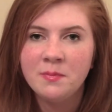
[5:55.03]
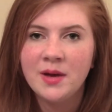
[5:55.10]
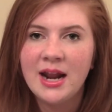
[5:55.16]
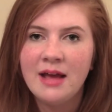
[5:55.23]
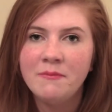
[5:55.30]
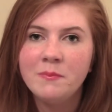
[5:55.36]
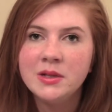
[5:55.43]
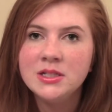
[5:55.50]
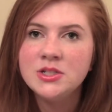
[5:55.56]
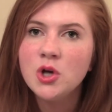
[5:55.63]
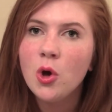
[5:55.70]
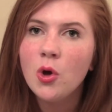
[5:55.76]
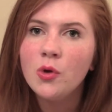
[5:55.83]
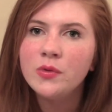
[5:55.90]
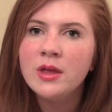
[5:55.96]
but I've been
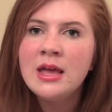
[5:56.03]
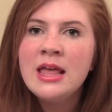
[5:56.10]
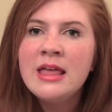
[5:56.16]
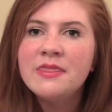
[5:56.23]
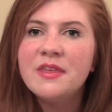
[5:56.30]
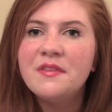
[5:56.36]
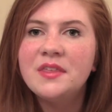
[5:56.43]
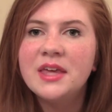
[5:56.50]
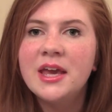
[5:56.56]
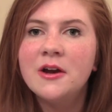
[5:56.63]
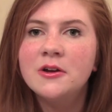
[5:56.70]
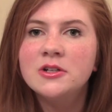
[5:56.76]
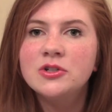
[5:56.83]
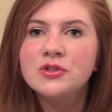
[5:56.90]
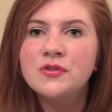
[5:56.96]
told that the
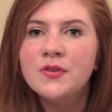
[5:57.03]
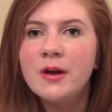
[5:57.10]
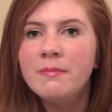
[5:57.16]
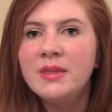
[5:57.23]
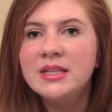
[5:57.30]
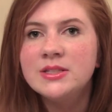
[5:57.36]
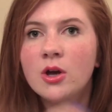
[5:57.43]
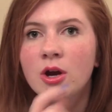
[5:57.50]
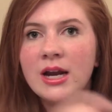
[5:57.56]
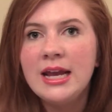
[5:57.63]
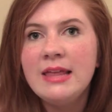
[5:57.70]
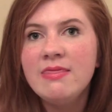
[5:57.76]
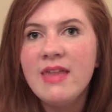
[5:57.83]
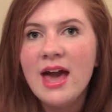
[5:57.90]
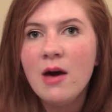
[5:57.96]
characters from this are
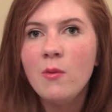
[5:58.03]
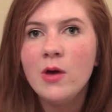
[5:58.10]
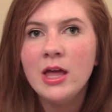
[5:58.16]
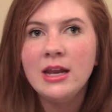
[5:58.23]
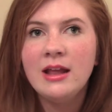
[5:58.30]
in that one,